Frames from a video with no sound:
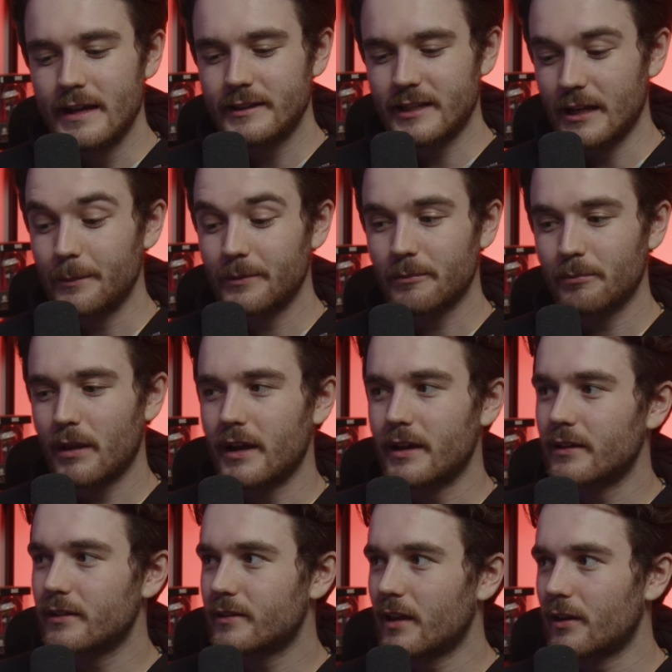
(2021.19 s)
teams and
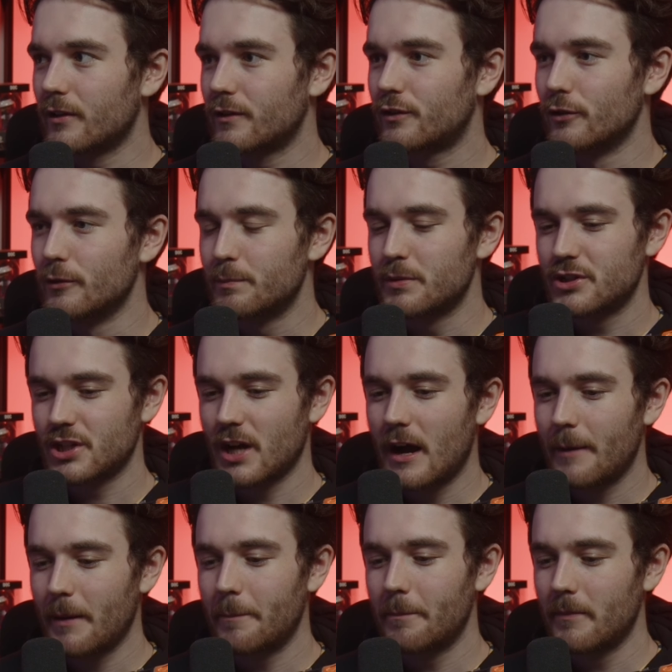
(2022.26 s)
players that are super
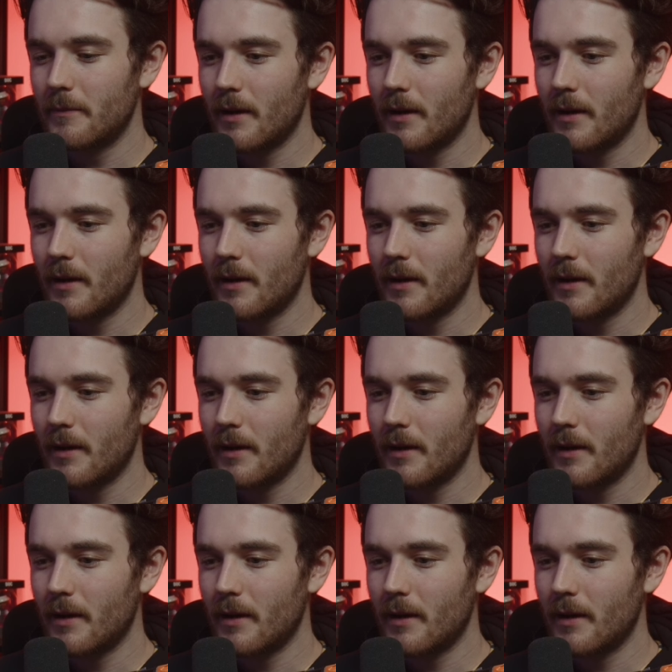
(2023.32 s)
sharp are,